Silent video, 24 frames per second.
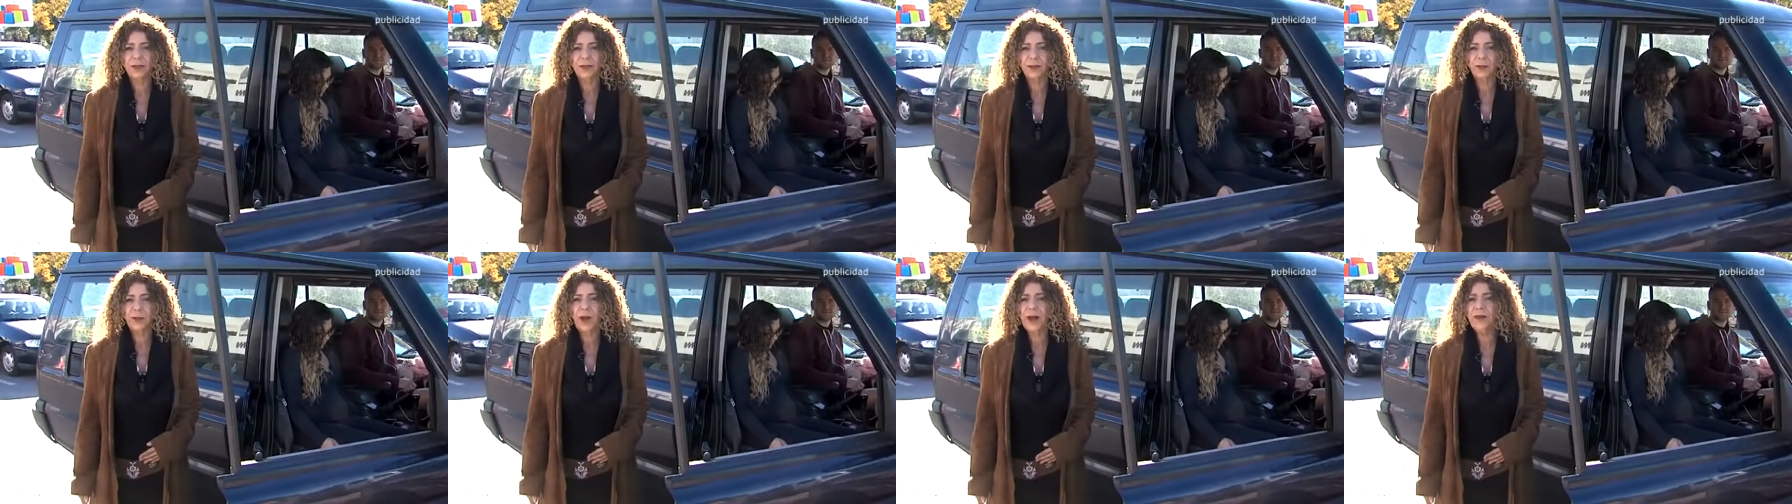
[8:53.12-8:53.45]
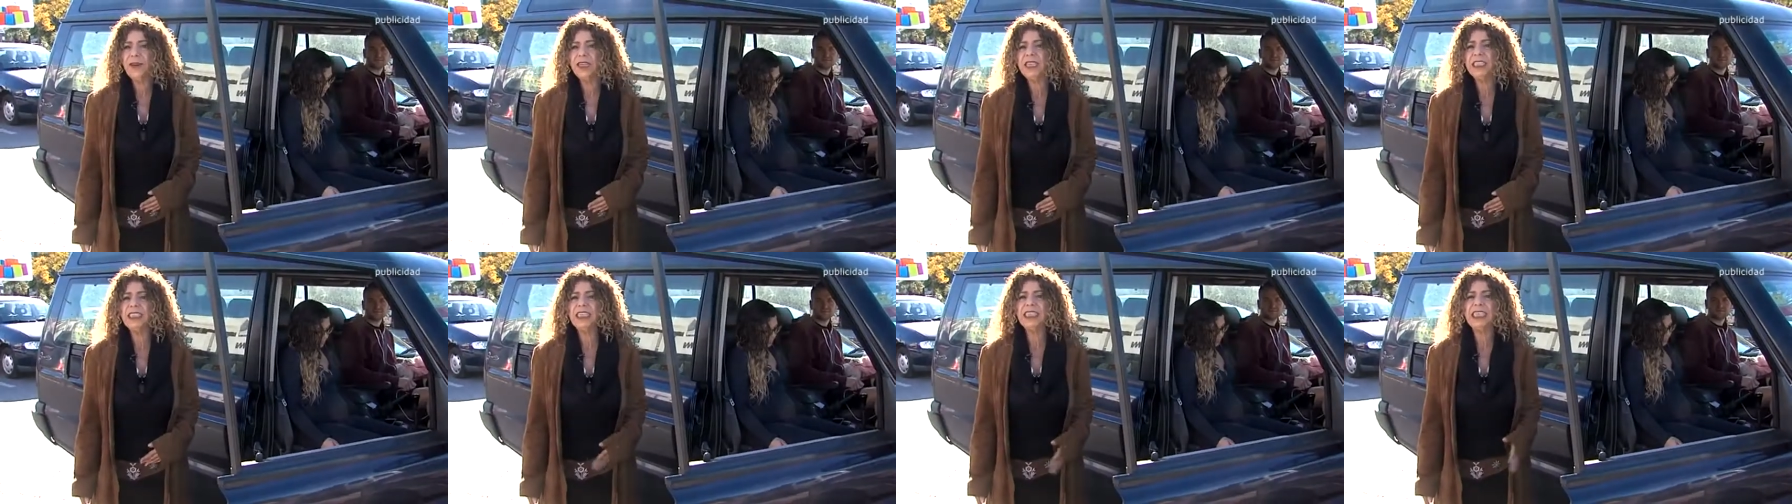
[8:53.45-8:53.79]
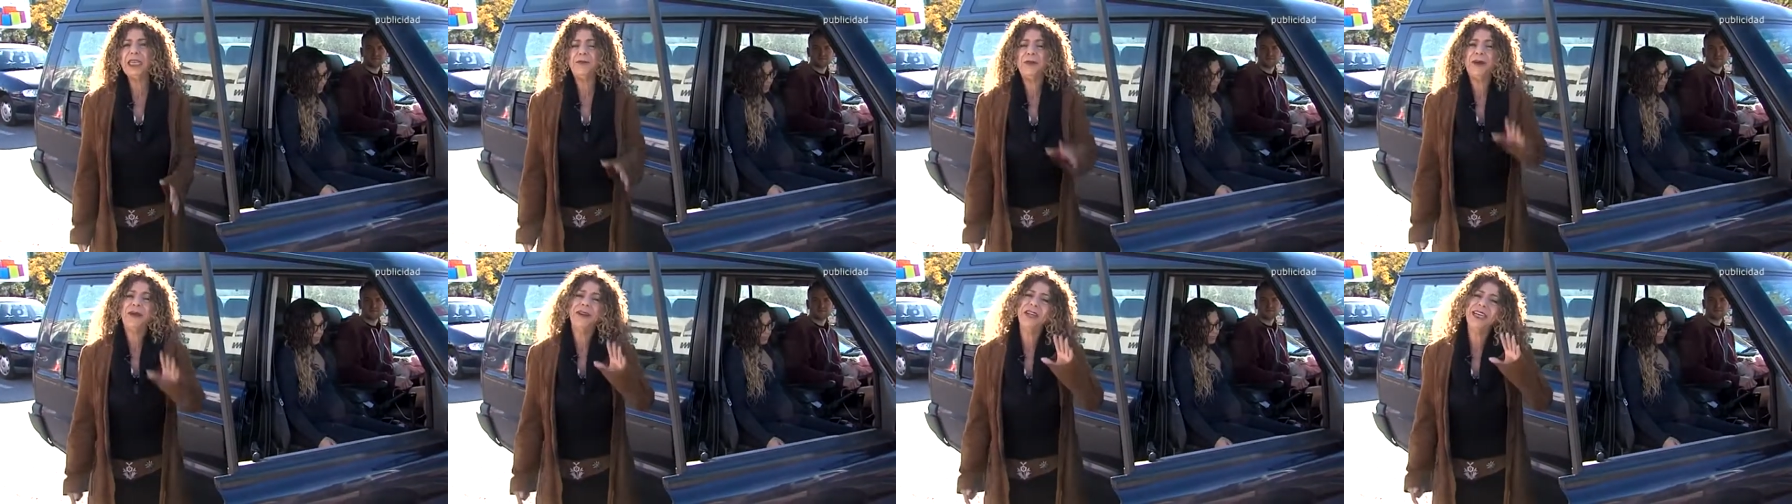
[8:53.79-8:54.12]
Wearing a
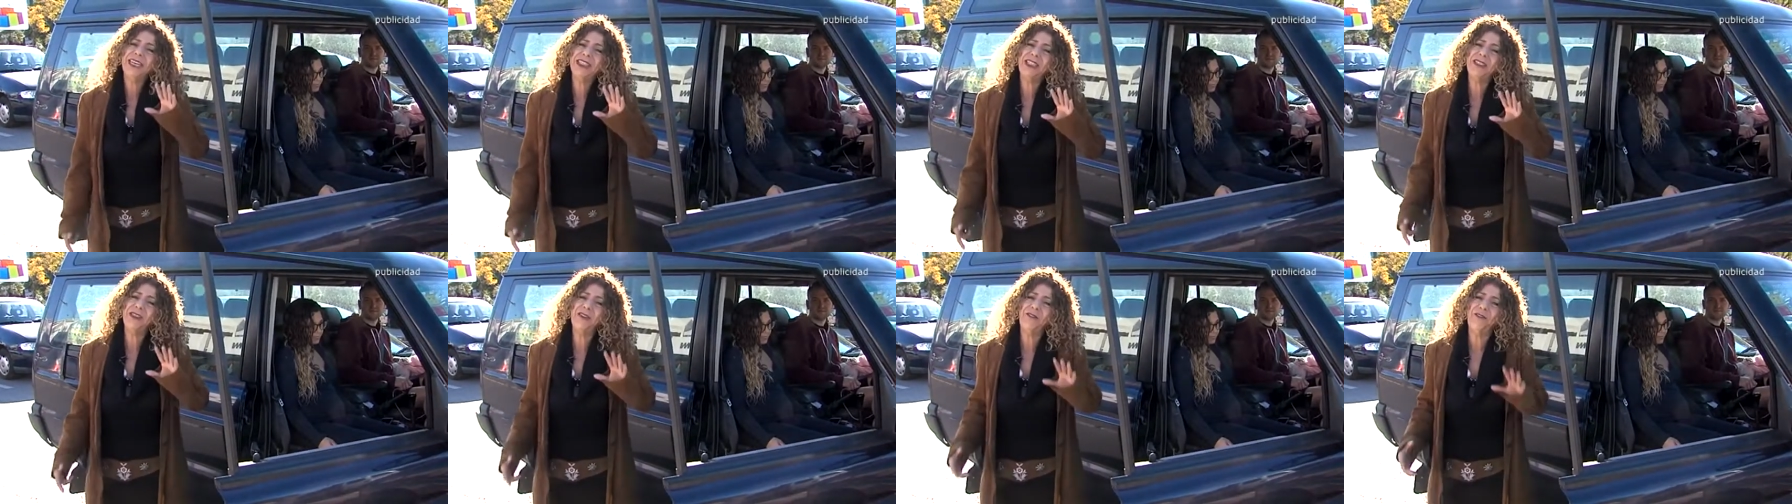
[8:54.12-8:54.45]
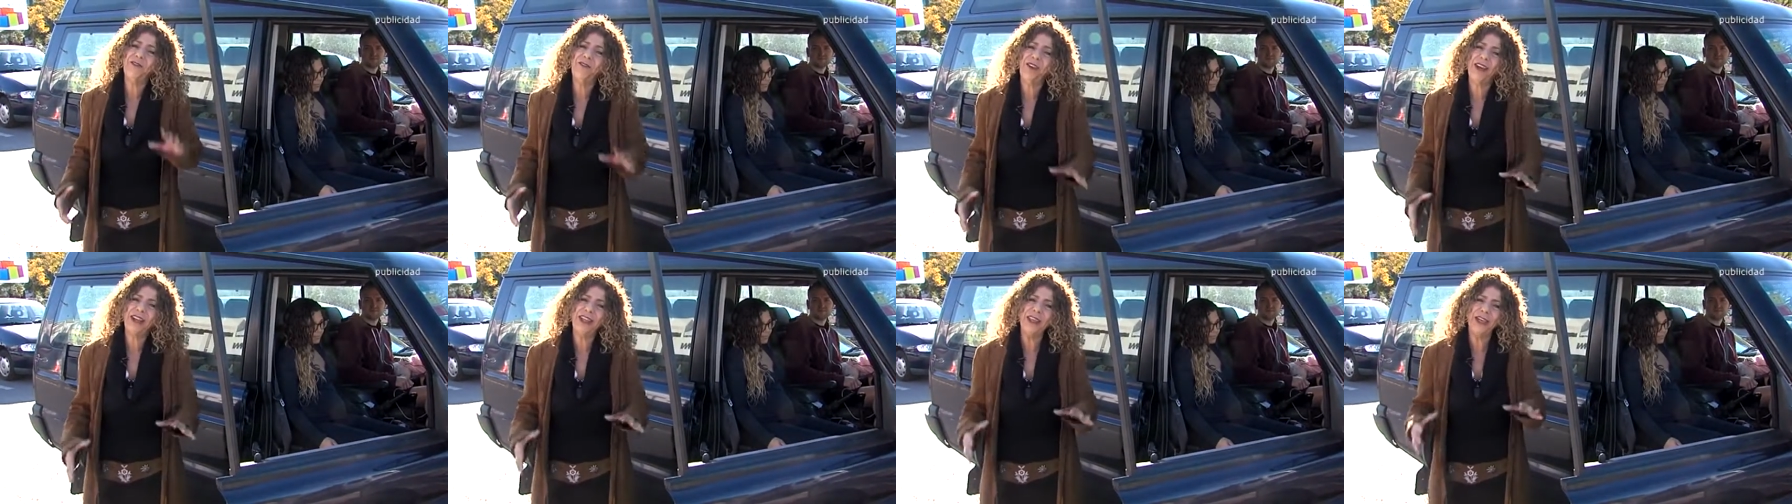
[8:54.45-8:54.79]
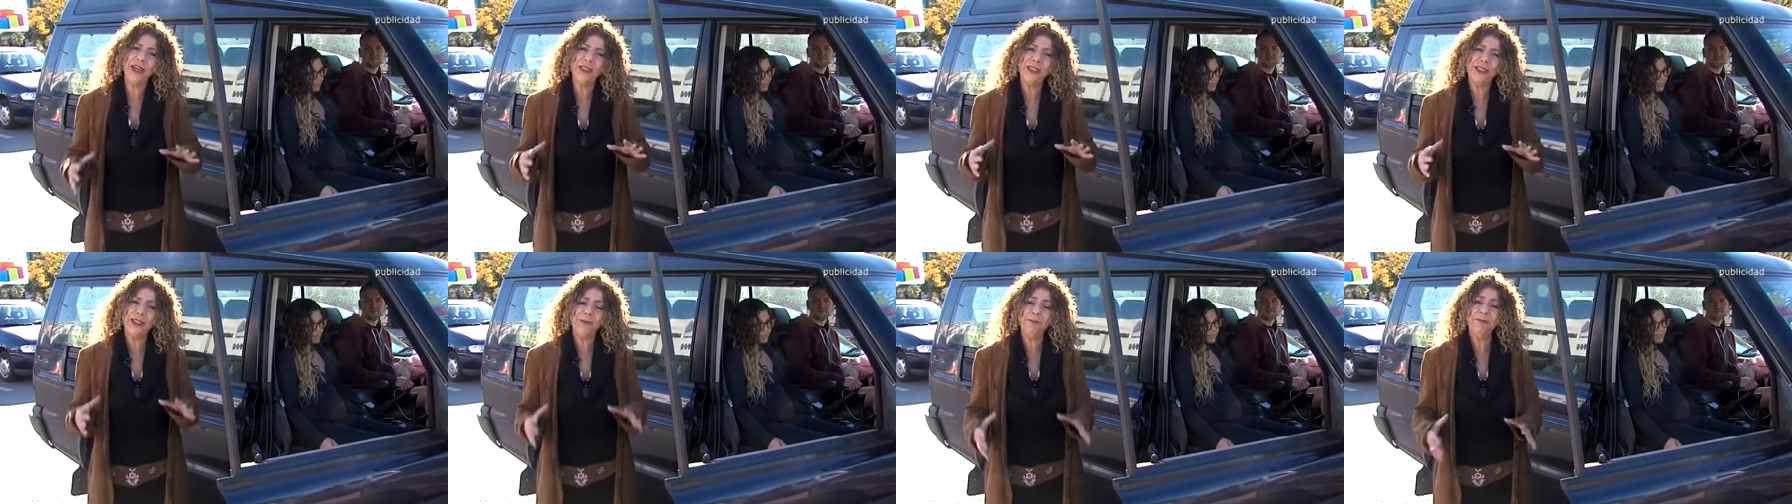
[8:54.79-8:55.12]
seatbelt is
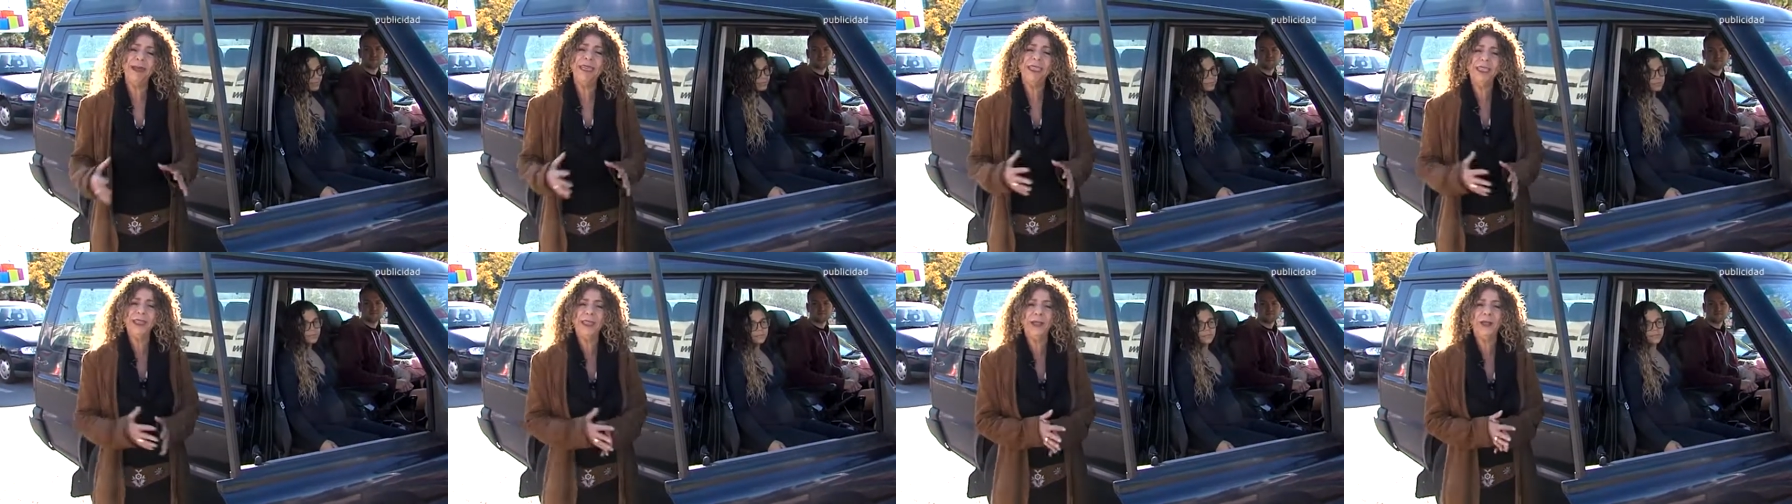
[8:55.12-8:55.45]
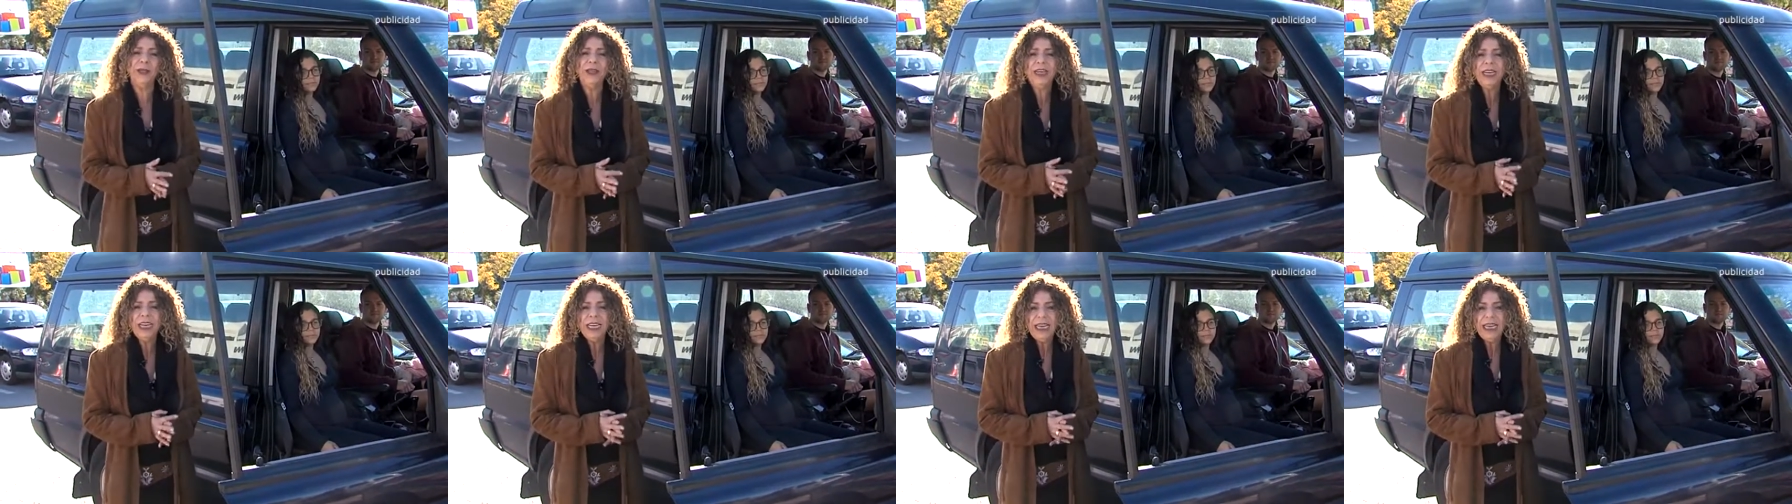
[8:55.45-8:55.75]
fundamental.